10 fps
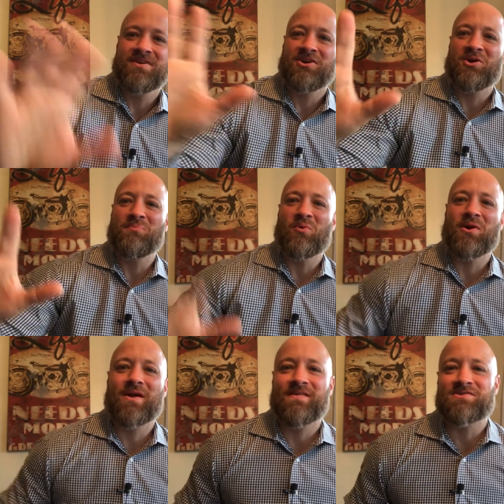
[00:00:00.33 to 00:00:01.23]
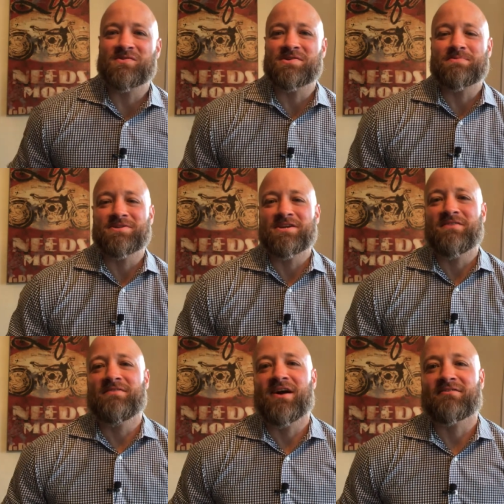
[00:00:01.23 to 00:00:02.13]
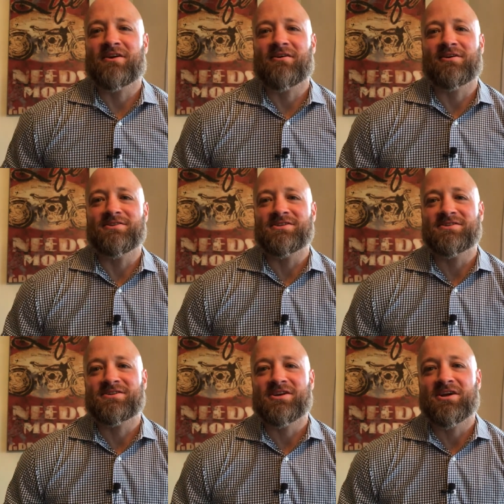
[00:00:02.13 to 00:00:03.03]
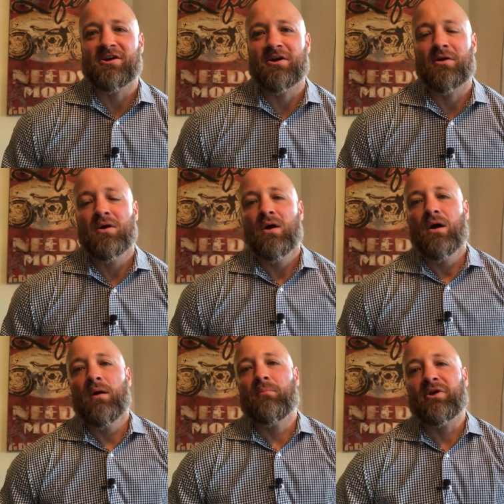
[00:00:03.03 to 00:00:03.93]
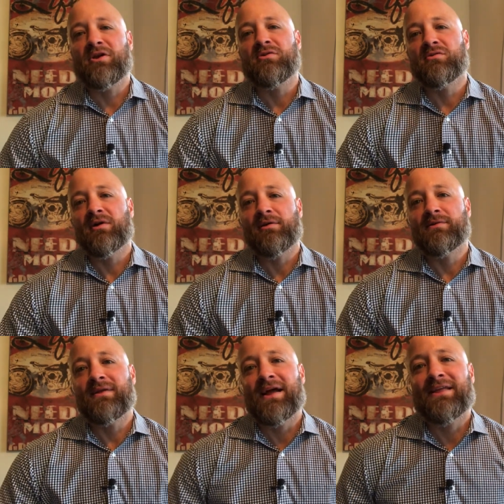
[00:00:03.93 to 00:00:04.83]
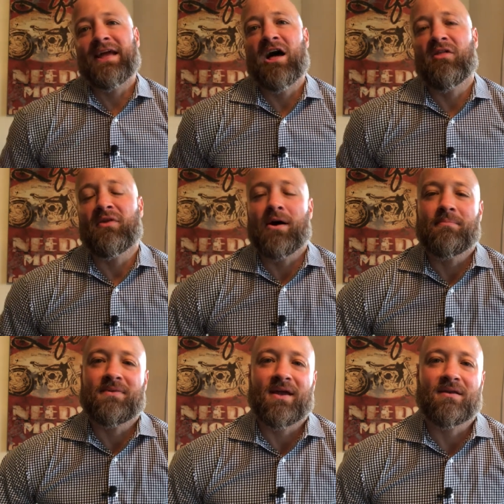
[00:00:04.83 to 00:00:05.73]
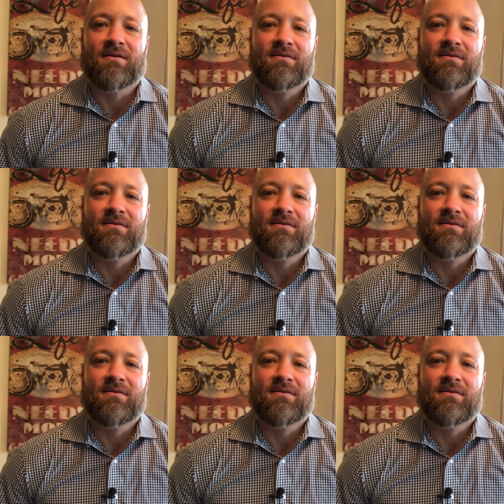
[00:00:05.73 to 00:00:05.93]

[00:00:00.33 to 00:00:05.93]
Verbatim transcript: Good morning on this Christmas Eve. Dr. Eric Chludzinski here, bringing you your daily health update.